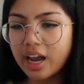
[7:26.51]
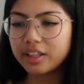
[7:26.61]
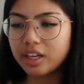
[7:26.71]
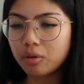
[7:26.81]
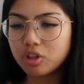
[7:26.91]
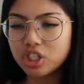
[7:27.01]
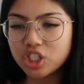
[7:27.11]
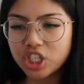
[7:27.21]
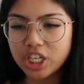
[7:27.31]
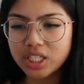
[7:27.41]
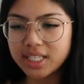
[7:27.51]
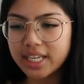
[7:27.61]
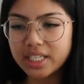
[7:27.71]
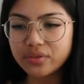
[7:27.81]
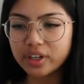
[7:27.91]
and then I would just change the
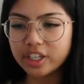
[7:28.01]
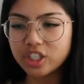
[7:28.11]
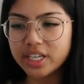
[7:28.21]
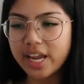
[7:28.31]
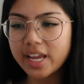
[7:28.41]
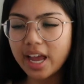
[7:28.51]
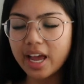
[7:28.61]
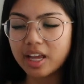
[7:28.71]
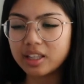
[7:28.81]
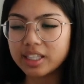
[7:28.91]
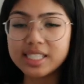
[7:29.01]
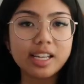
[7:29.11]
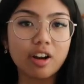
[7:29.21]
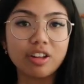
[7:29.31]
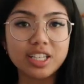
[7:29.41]
dates for each day and list
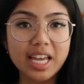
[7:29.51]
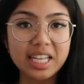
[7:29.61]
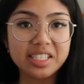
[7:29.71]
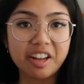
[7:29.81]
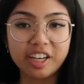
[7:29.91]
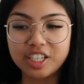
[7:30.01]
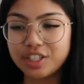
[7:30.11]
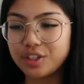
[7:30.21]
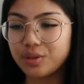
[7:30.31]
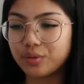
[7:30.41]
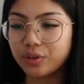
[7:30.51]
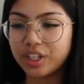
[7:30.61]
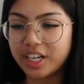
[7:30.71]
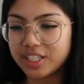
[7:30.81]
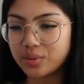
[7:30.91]
out all the tasks that I need to do for
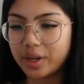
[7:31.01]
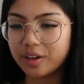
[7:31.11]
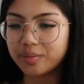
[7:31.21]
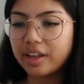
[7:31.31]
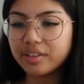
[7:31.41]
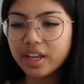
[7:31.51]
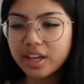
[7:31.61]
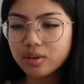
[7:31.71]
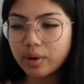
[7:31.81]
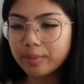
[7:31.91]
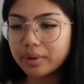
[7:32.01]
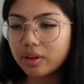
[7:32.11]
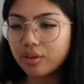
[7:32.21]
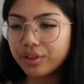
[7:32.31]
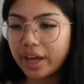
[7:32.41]
the next week. And then right
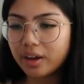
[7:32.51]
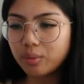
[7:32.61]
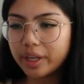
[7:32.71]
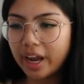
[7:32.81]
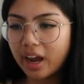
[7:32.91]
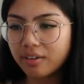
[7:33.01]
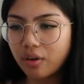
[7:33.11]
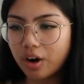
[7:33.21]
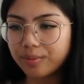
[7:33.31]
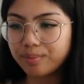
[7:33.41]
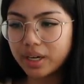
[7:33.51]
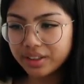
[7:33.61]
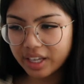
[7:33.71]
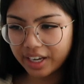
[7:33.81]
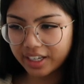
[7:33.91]
below that we have our
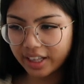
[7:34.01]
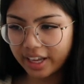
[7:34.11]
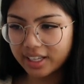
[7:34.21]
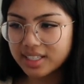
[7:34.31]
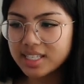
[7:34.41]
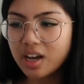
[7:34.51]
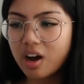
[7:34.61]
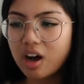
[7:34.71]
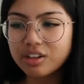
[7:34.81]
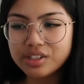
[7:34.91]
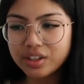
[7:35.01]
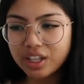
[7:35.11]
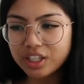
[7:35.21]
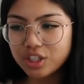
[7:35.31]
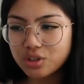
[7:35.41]
month at a glance. Also
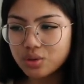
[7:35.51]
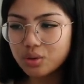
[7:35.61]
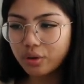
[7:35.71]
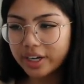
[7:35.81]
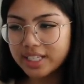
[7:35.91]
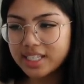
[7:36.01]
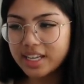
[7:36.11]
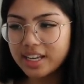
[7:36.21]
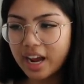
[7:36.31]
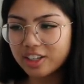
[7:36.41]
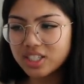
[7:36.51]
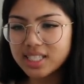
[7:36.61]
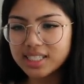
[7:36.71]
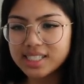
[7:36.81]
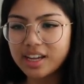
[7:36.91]
nothing too crazy, I
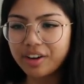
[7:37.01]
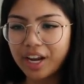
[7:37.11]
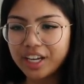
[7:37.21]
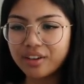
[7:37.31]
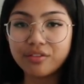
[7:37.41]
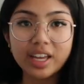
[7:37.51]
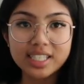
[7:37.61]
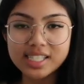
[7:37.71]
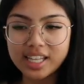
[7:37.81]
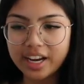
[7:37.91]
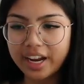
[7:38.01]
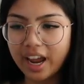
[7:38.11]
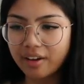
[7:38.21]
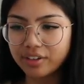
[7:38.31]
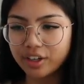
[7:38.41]
just list out any events that I
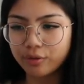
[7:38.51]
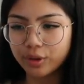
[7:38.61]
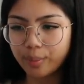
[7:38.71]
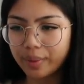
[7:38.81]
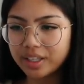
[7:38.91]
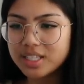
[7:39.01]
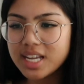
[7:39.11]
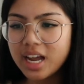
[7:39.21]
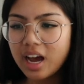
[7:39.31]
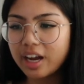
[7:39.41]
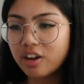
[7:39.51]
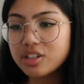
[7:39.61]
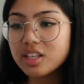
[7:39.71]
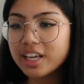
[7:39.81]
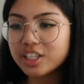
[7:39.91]
have here for the month. I
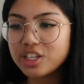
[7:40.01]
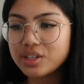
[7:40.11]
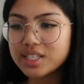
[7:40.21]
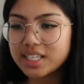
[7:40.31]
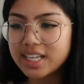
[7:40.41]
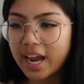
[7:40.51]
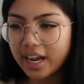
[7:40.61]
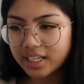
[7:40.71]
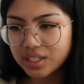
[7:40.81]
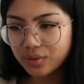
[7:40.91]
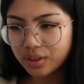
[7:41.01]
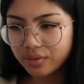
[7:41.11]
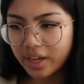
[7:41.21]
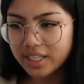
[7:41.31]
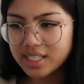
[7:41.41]
also like to use the tags for
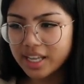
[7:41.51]
events,